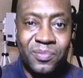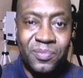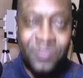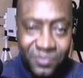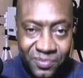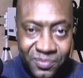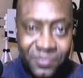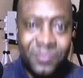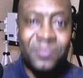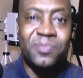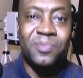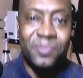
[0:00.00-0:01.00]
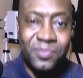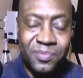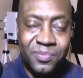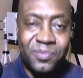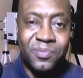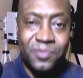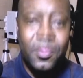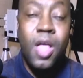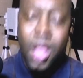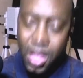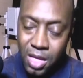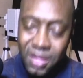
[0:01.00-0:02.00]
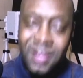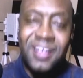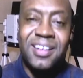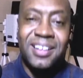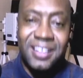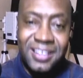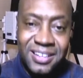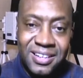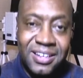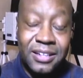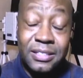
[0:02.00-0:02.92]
What has the response been since you wrote this?